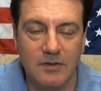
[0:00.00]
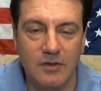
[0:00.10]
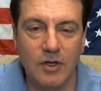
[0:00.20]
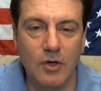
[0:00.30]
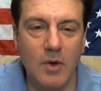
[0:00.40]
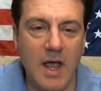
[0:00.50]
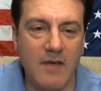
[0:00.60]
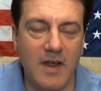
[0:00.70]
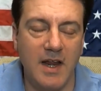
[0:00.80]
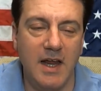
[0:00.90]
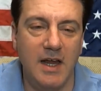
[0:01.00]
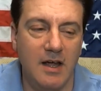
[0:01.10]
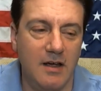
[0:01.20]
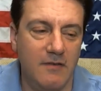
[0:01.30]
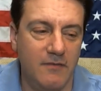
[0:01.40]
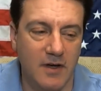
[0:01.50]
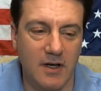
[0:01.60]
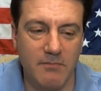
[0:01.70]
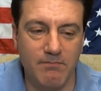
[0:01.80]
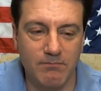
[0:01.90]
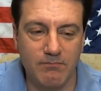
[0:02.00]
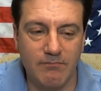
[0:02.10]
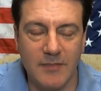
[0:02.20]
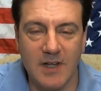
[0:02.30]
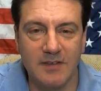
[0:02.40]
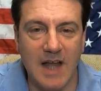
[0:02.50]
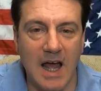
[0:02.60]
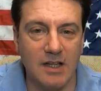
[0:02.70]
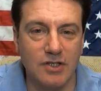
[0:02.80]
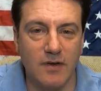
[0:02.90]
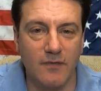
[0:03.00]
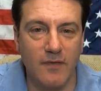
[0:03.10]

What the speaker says: Do you have any knowledge of